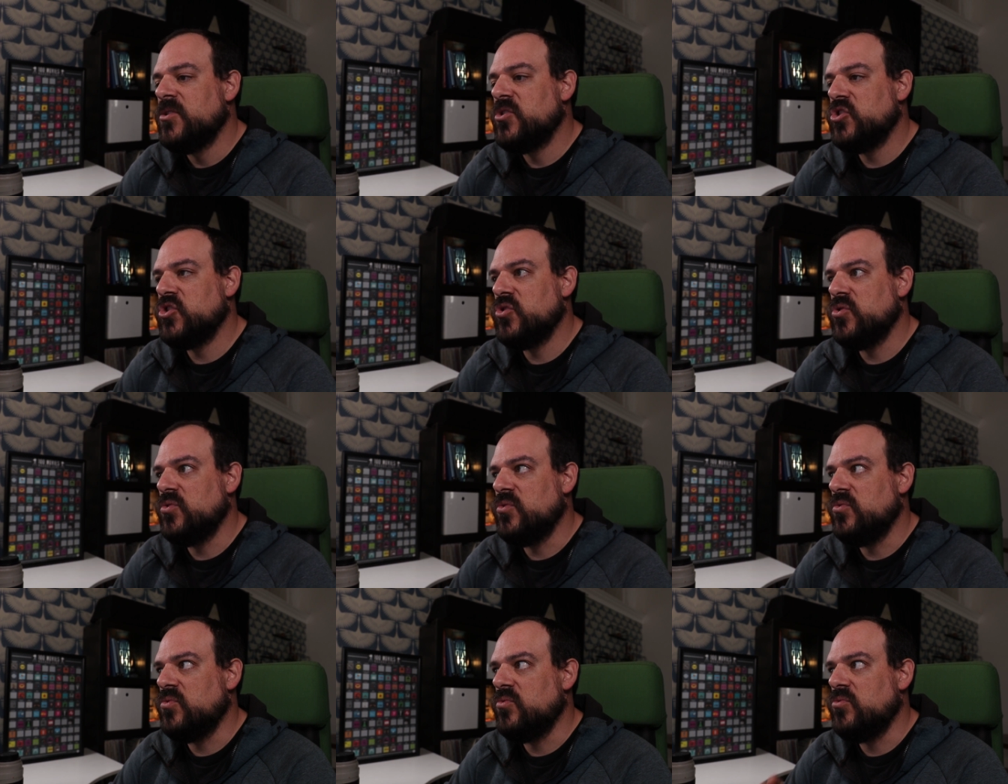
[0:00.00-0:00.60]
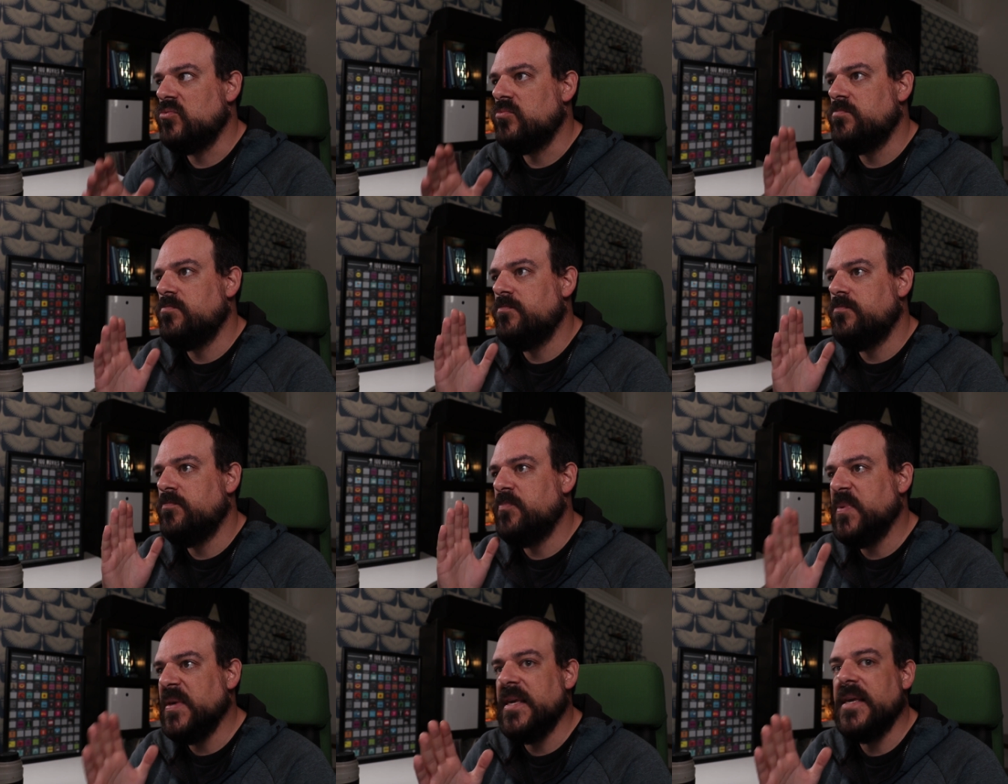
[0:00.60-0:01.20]
to
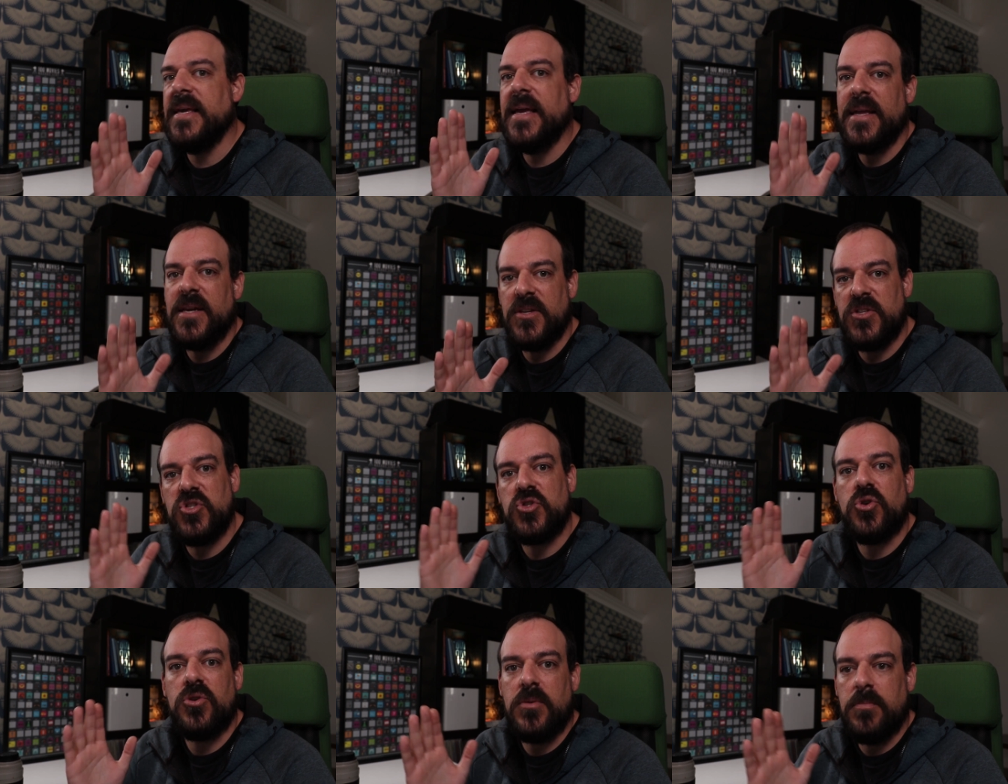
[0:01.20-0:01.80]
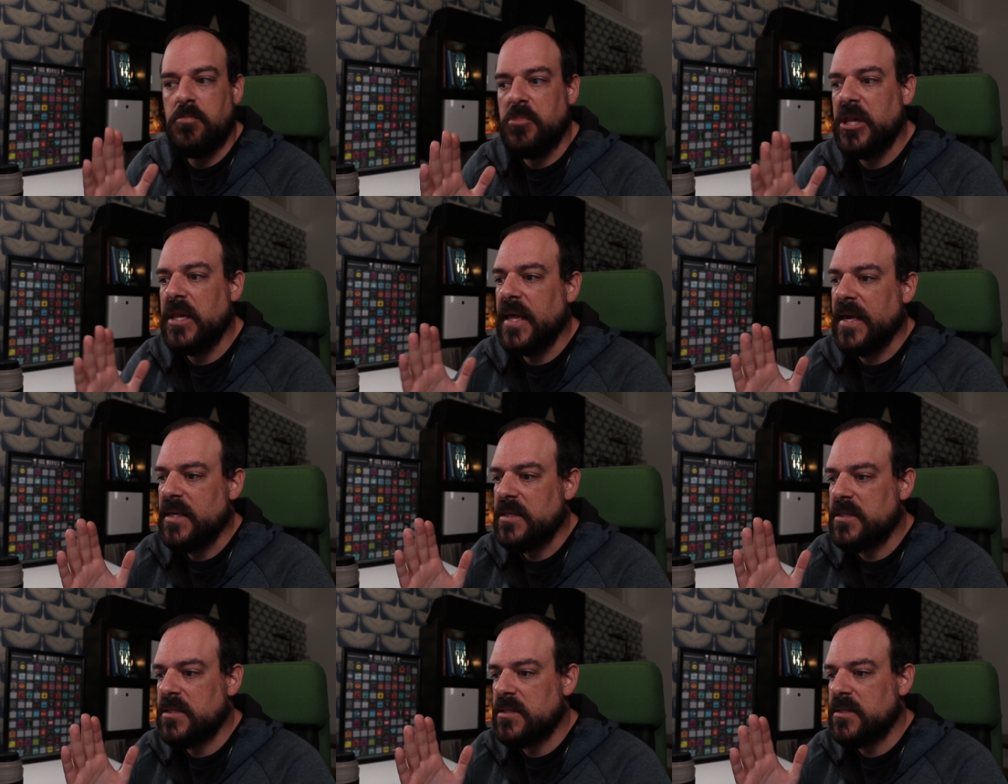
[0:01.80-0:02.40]
be in a certain
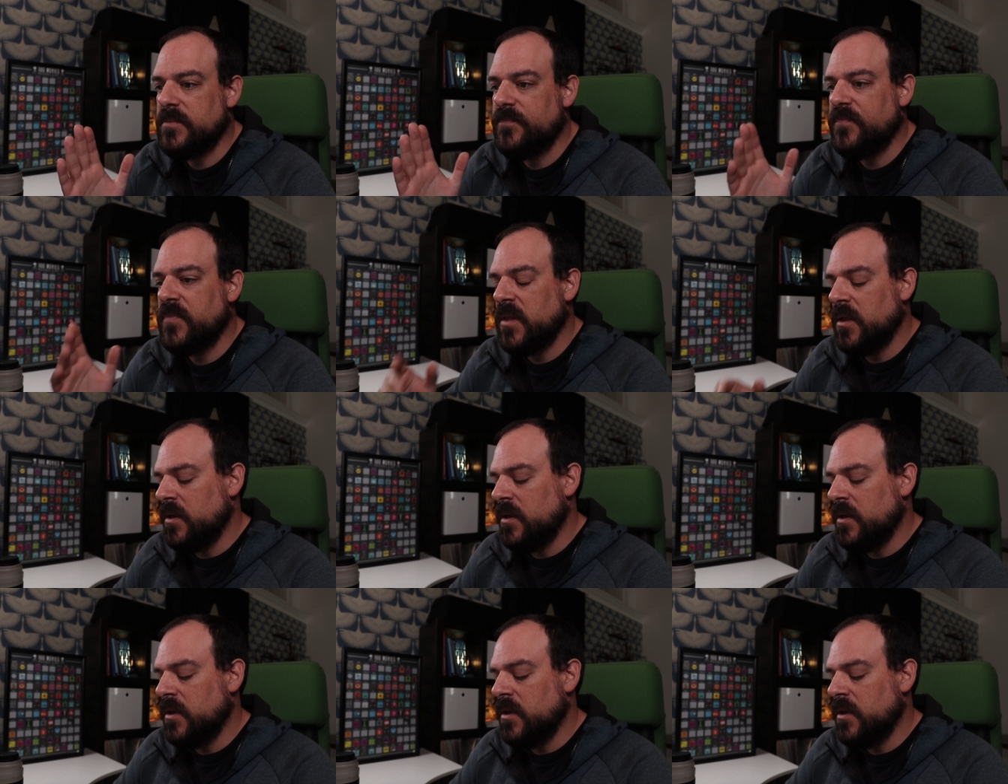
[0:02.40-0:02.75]
place.